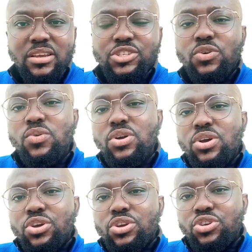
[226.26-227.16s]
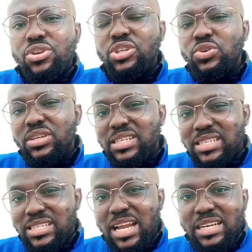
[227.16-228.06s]
So you need to
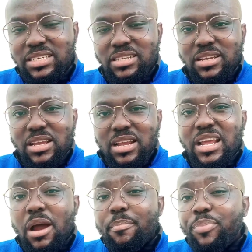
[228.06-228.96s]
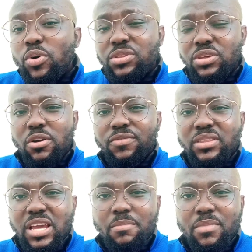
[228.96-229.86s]
understand that both
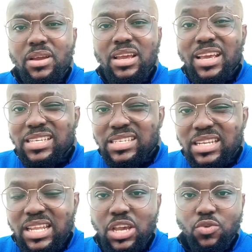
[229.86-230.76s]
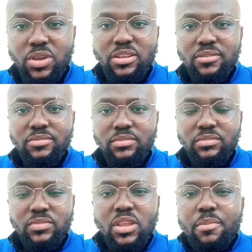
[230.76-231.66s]
of them is liquid,
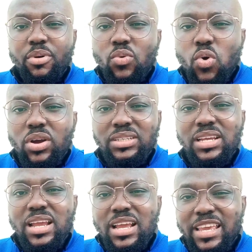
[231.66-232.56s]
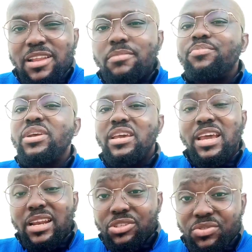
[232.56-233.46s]
but one can bring
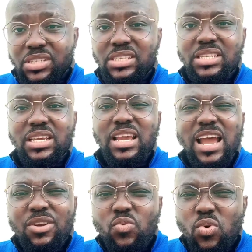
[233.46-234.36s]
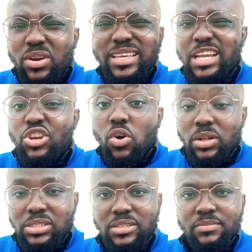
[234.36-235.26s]
electricity and one cannot.